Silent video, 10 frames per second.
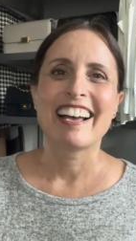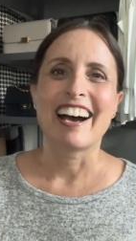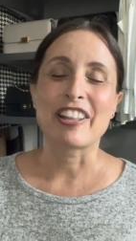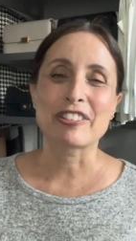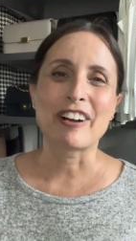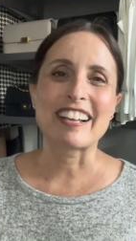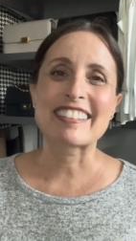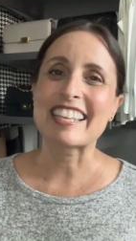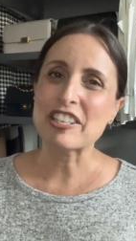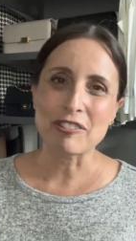Otherwise,
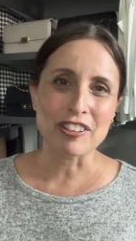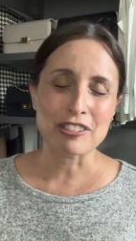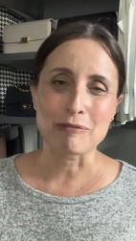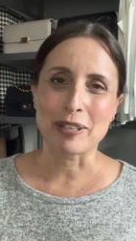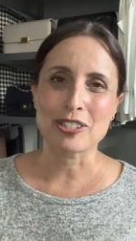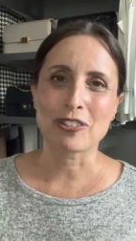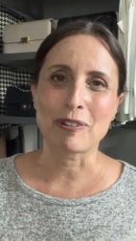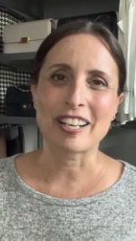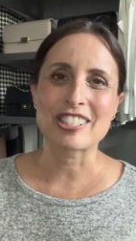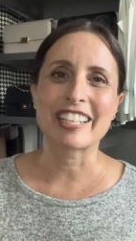thank you all so much for
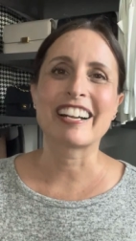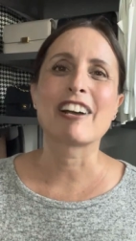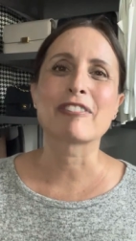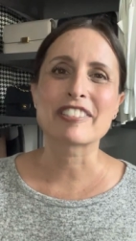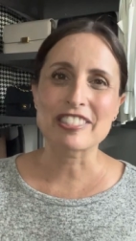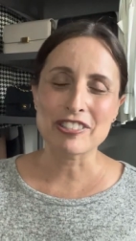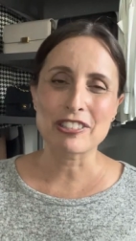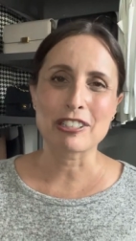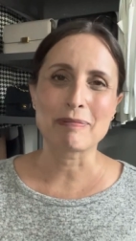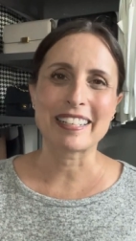watching. I will see you
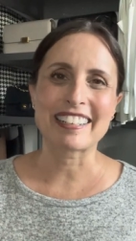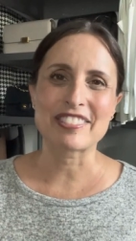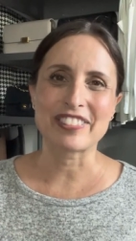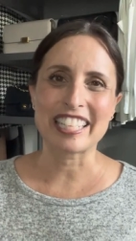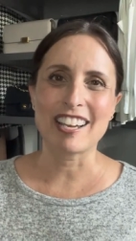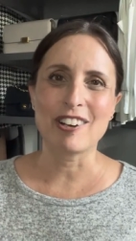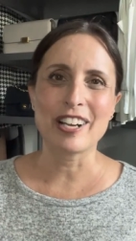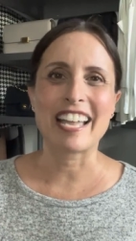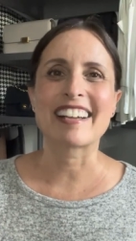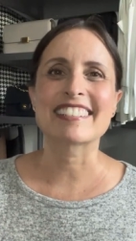soon in my next video
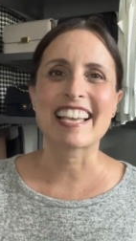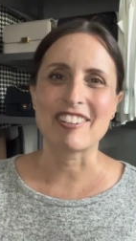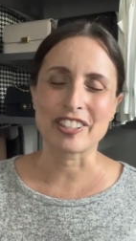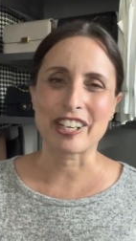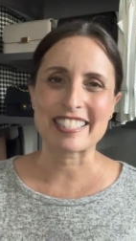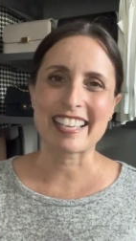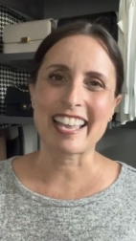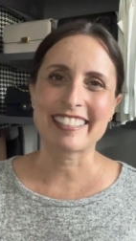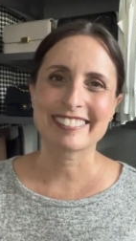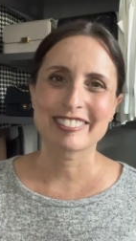and have a great day.